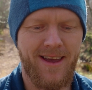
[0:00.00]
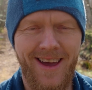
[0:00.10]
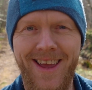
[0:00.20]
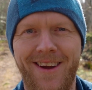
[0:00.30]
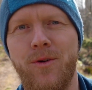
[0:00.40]

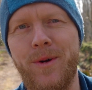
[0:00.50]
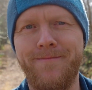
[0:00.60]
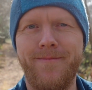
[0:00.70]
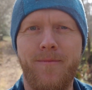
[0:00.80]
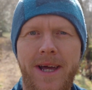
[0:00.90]
Hey everyone,
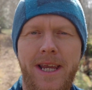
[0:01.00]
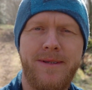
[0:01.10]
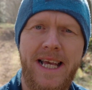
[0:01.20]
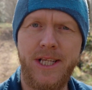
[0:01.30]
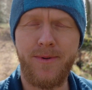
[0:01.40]
my name
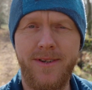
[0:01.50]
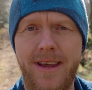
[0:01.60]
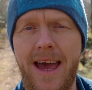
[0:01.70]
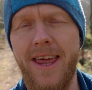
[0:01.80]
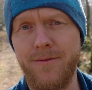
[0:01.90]
is
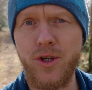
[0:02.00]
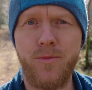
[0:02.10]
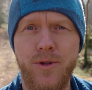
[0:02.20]
Espen and I've just